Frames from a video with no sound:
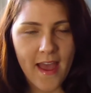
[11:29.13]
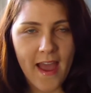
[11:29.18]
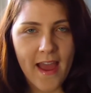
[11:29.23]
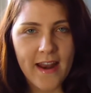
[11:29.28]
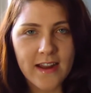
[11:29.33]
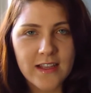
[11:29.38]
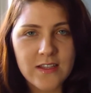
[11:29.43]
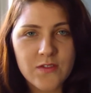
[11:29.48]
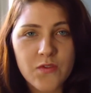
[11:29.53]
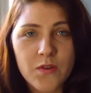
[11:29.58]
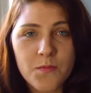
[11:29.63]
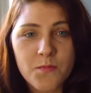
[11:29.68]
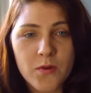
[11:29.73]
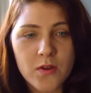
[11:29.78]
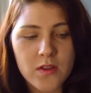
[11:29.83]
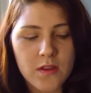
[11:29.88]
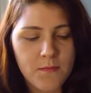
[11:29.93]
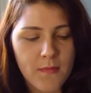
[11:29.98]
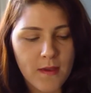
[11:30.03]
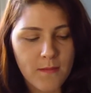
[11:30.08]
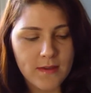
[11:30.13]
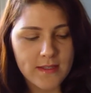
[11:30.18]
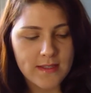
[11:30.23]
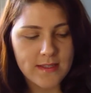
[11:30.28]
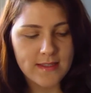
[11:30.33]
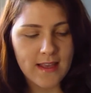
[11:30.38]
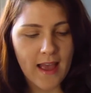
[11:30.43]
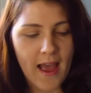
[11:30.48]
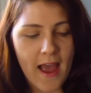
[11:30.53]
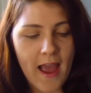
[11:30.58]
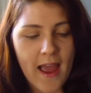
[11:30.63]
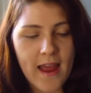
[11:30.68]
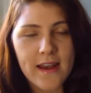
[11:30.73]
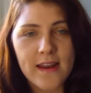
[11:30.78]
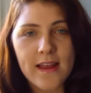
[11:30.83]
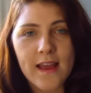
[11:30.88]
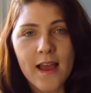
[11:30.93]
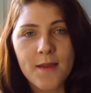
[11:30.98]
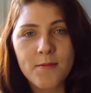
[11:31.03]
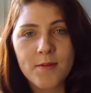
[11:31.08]
And as for a book that made me sad,
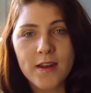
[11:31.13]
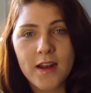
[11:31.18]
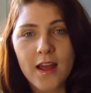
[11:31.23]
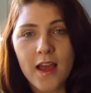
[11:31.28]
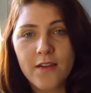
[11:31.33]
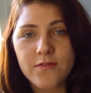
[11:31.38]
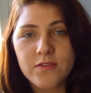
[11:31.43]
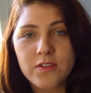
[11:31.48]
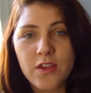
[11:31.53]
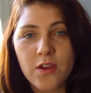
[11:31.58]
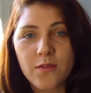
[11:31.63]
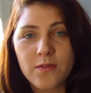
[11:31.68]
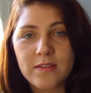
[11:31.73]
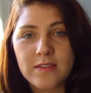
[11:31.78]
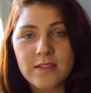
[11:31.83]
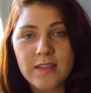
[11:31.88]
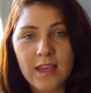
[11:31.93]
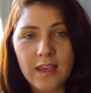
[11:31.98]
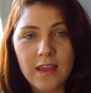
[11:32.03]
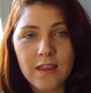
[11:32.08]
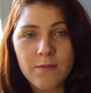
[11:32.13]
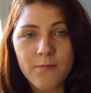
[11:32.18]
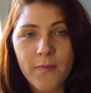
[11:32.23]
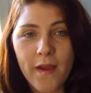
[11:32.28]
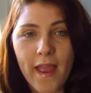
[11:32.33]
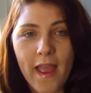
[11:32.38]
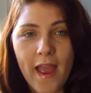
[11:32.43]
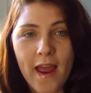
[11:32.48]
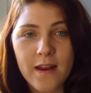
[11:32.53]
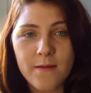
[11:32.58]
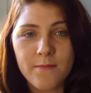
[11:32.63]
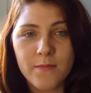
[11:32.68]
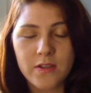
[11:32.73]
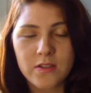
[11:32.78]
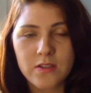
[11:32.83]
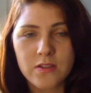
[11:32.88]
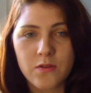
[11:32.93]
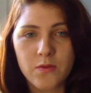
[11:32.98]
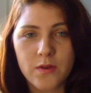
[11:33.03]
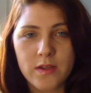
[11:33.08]
I'm gonna have to go with Teeth by Hannah
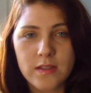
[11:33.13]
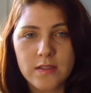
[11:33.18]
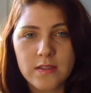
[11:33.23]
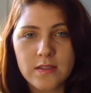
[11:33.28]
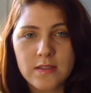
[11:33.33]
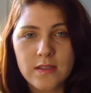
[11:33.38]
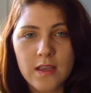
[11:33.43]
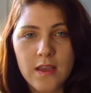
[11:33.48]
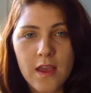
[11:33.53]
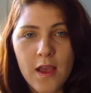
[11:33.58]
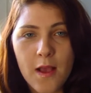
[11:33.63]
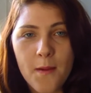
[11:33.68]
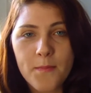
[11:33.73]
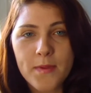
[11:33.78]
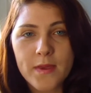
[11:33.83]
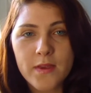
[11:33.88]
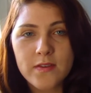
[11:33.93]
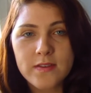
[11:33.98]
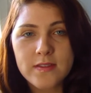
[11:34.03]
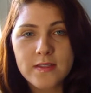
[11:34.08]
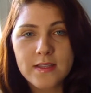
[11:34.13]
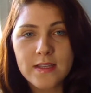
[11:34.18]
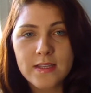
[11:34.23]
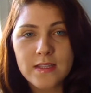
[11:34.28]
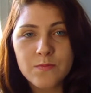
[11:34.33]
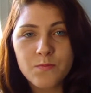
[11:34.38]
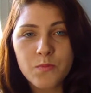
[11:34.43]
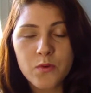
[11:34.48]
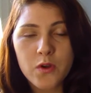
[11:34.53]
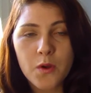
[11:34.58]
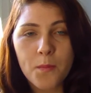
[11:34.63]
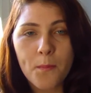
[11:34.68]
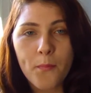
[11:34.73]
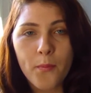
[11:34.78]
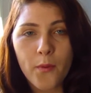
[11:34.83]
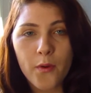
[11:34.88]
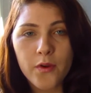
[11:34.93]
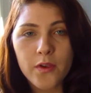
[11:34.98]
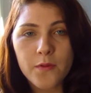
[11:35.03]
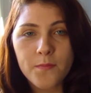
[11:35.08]
Moskowitz, because this book
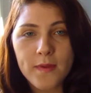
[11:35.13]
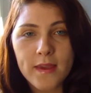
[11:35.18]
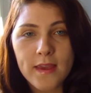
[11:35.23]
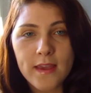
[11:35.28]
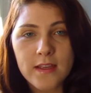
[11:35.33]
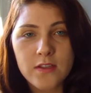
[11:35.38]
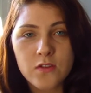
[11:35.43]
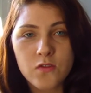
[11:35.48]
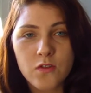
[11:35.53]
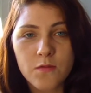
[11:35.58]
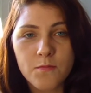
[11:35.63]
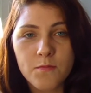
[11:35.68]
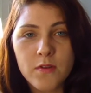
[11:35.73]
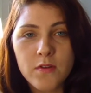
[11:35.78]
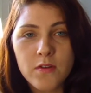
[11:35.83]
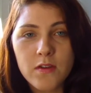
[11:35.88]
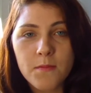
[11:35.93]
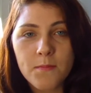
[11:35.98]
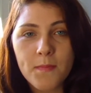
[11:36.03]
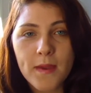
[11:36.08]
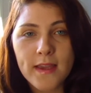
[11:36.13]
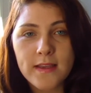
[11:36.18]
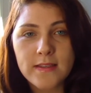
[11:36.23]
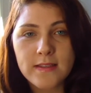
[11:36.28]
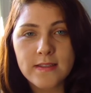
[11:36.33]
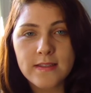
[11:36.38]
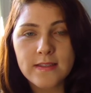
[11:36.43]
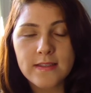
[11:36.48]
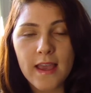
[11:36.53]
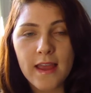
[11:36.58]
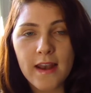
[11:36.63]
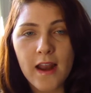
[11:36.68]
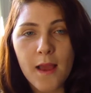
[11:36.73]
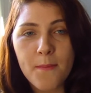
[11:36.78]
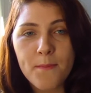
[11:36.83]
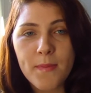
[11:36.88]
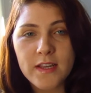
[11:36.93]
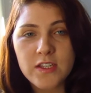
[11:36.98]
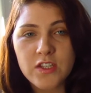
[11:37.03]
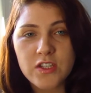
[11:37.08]
broke me into a million pieces and I
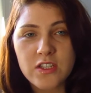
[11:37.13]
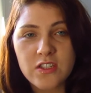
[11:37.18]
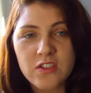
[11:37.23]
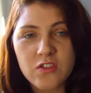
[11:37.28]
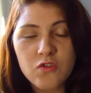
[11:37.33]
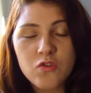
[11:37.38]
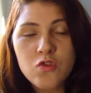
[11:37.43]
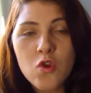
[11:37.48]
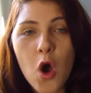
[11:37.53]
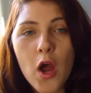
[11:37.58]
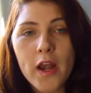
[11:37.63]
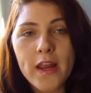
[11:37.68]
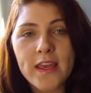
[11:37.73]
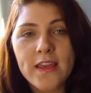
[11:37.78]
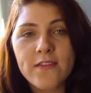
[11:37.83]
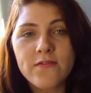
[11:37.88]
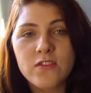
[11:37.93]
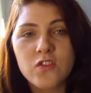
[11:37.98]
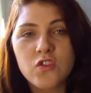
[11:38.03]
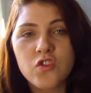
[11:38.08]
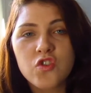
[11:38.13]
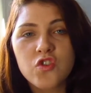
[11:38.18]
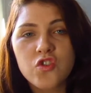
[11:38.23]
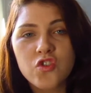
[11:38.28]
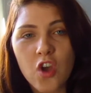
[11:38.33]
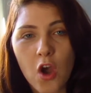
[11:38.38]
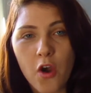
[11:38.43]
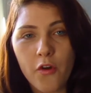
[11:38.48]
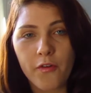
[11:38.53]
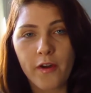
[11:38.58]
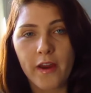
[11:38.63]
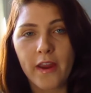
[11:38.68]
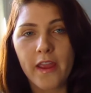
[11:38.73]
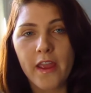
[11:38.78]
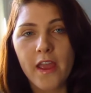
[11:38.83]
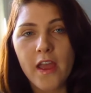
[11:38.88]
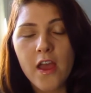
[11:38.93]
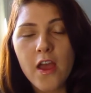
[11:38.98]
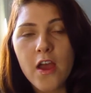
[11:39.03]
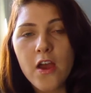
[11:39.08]
bet she's not even
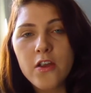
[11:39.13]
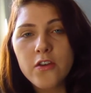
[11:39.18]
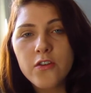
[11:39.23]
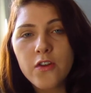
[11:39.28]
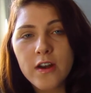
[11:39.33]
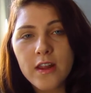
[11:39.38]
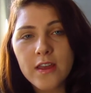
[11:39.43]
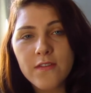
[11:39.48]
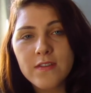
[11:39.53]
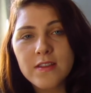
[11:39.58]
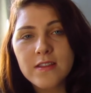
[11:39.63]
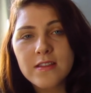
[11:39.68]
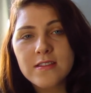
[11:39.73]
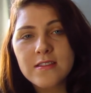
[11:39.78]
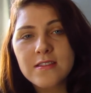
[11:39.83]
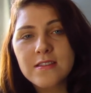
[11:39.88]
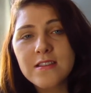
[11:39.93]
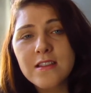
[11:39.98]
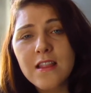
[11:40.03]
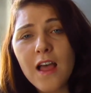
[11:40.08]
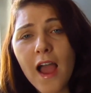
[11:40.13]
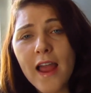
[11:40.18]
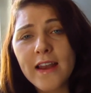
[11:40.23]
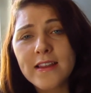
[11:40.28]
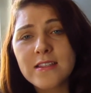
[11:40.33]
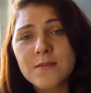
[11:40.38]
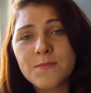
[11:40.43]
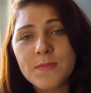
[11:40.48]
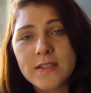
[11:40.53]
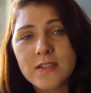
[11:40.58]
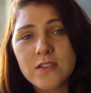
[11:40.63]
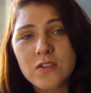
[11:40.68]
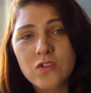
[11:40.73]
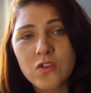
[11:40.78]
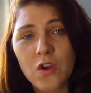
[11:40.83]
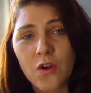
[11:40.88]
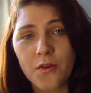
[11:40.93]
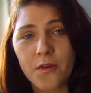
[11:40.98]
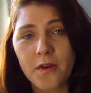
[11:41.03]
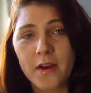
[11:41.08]
sorry. Not even the slightest bit
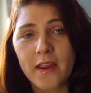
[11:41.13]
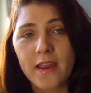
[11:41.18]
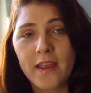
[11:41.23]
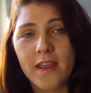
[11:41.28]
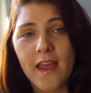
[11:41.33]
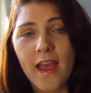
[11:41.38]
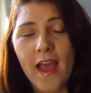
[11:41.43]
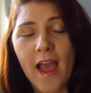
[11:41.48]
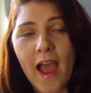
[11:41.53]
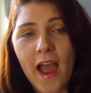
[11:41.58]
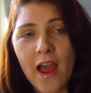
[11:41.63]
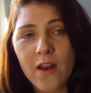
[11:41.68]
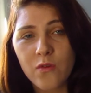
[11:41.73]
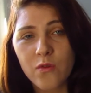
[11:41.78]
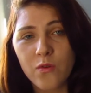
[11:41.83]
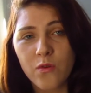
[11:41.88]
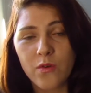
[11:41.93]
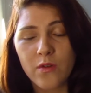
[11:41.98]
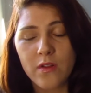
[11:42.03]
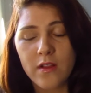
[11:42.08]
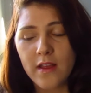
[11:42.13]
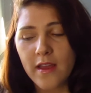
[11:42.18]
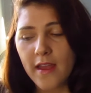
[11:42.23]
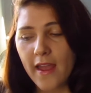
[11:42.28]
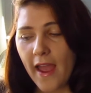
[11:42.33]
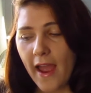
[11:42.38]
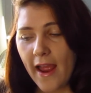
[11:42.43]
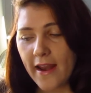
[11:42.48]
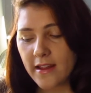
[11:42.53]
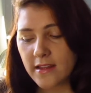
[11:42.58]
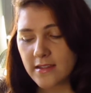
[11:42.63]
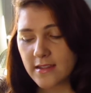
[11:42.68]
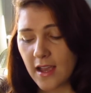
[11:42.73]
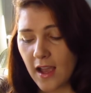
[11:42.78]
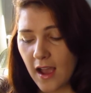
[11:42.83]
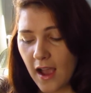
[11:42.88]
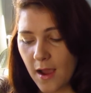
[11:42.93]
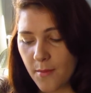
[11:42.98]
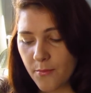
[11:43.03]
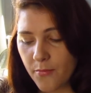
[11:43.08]
sorry at all. And it's
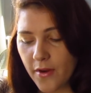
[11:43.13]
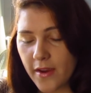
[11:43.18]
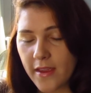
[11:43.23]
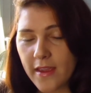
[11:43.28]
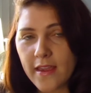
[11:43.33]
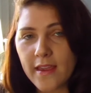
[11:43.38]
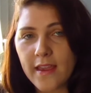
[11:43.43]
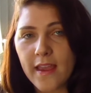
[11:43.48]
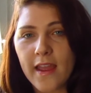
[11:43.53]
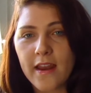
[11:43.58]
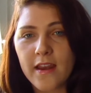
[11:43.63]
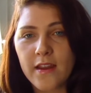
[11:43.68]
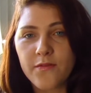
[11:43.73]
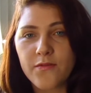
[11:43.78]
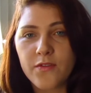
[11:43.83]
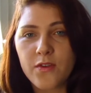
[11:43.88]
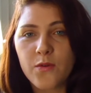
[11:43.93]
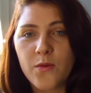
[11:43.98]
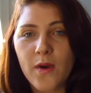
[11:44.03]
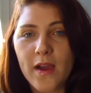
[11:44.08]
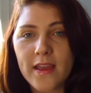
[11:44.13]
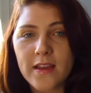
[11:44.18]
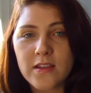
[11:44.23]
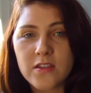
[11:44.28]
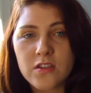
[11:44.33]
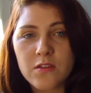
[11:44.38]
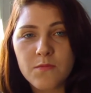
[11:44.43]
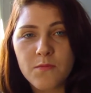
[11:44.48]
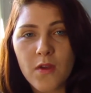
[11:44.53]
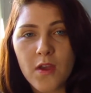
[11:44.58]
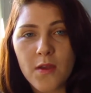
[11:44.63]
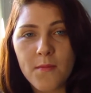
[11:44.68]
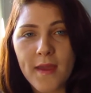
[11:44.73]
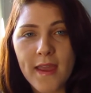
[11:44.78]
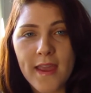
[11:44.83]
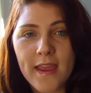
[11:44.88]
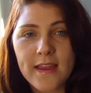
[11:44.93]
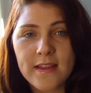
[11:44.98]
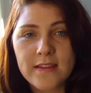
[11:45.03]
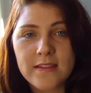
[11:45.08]
heartbreaking, and if you are into
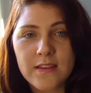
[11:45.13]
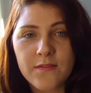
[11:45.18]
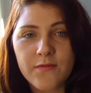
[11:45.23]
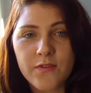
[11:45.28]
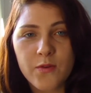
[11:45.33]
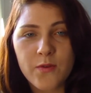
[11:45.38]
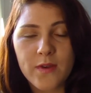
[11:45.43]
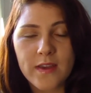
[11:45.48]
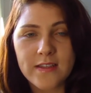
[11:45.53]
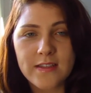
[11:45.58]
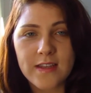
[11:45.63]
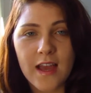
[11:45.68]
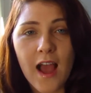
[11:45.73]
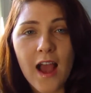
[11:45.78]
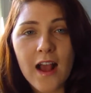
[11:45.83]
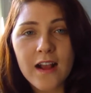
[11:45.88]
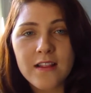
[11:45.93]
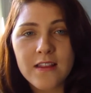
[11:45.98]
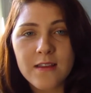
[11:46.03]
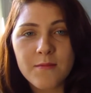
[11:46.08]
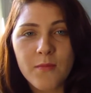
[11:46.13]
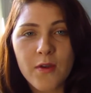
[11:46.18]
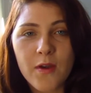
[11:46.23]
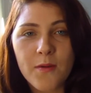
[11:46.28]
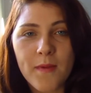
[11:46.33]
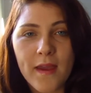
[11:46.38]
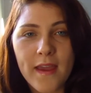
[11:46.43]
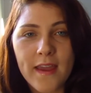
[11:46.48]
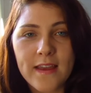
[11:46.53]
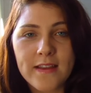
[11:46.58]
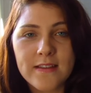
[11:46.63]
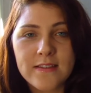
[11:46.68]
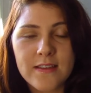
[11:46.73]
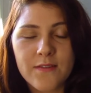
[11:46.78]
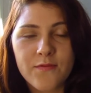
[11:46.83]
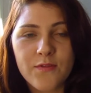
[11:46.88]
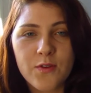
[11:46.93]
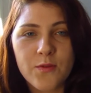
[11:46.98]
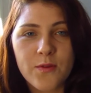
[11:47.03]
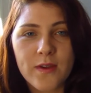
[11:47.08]
mermaids, if you are into ugly mermaids,
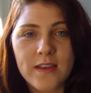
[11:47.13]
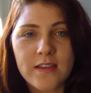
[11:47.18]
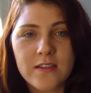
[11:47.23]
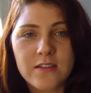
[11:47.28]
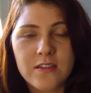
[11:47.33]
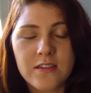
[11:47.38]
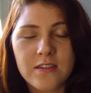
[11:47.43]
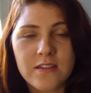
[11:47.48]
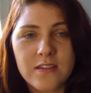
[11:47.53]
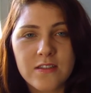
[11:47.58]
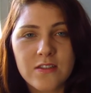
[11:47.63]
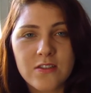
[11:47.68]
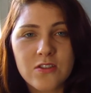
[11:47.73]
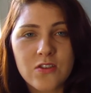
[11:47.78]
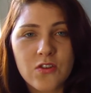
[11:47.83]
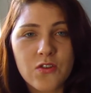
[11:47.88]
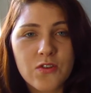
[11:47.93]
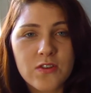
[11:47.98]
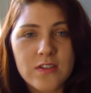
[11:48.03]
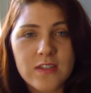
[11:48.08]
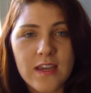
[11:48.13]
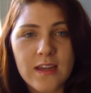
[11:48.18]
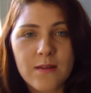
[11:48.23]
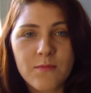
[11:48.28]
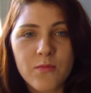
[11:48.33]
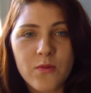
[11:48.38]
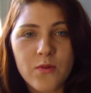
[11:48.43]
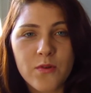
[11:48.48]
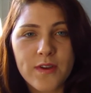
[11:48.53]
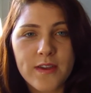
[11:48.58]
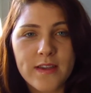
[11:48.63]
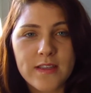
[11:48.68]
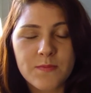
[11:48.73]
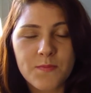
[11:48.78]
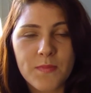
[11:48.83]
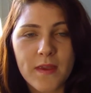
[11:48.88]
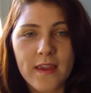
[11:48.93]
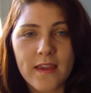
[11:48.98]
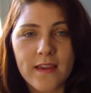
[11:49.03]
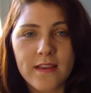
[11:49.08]
if you are into two teen boys
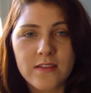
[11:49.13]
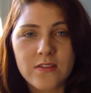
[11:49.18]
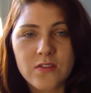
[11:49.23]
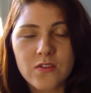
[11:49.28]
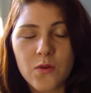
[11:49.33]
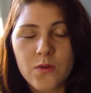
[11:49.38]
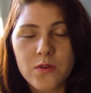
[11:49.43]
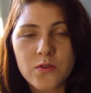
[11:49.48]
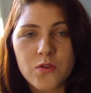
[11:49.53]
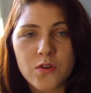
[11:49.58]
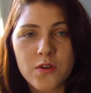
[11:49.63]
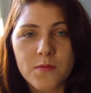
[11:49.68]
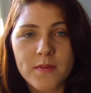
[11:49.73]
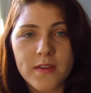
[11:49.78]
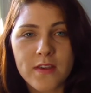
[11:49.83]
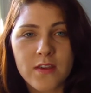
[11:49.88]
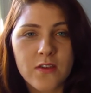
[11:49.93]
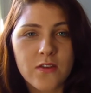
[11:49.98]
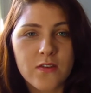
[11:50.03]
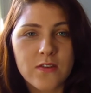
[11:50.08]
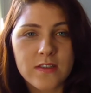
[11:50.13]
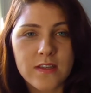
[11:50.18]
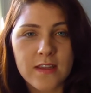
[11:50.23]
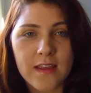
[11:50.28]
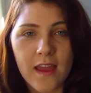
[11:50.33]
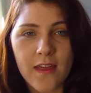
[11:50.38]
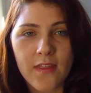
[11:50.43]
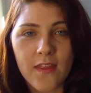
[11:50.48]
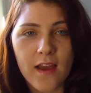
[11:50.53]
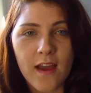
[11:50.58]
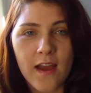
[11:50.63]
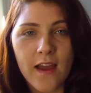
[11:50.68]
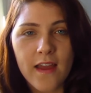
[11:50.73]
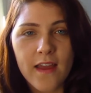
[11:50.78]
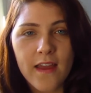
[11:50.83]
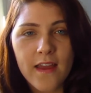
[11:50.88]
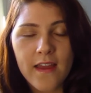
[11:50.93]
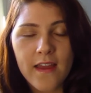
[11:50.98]
being so adorably cute together